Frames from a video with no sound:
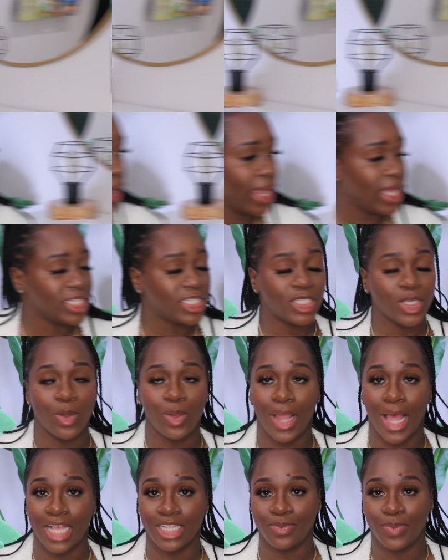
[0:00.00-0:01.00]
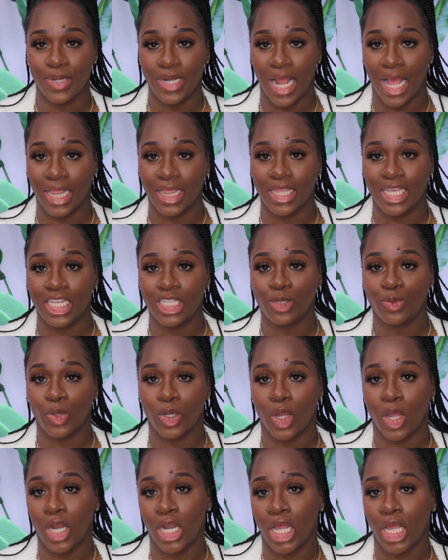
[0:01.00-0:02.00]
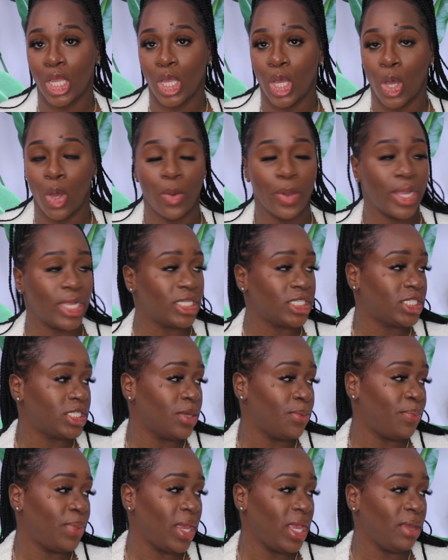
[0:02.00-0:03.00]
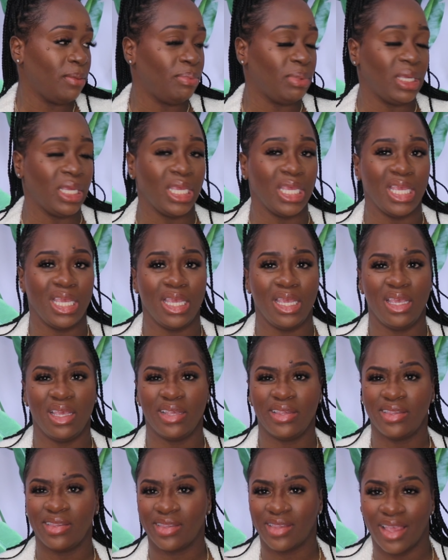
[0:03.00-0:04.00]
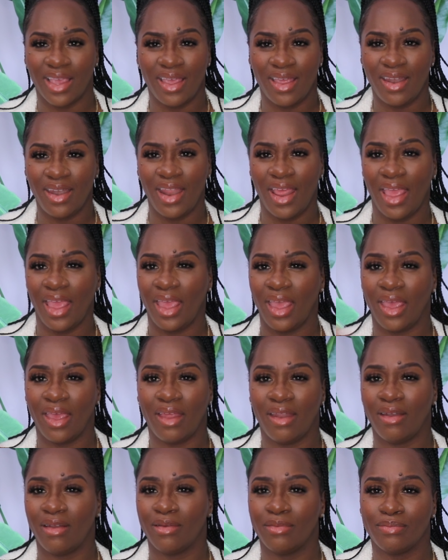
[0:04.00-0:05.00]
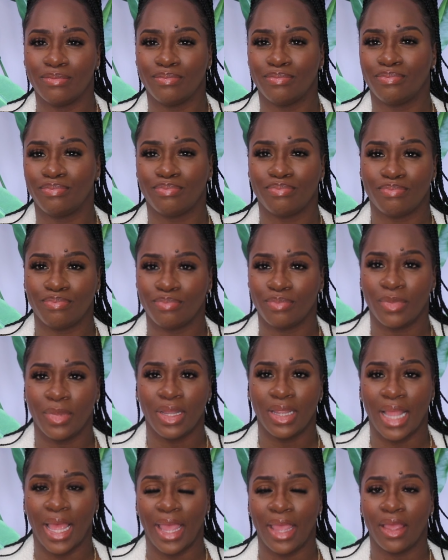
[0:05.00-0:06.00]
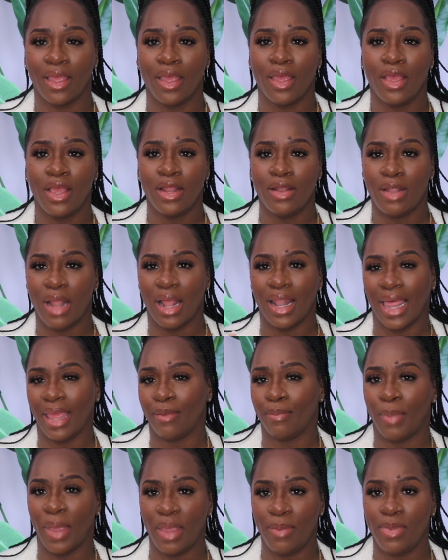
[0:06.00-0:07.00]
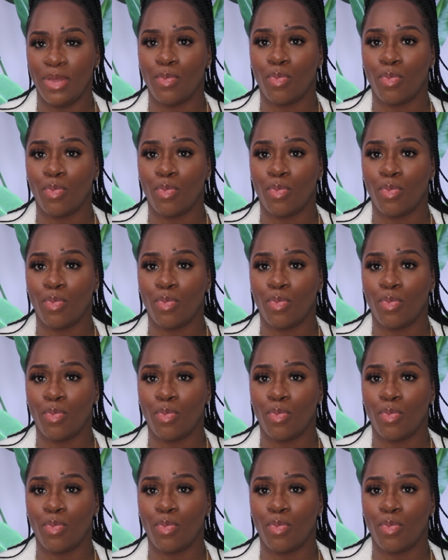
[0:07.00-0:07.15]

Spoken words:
Okay, so last but not least, we're gonna go into baby skin and not like baby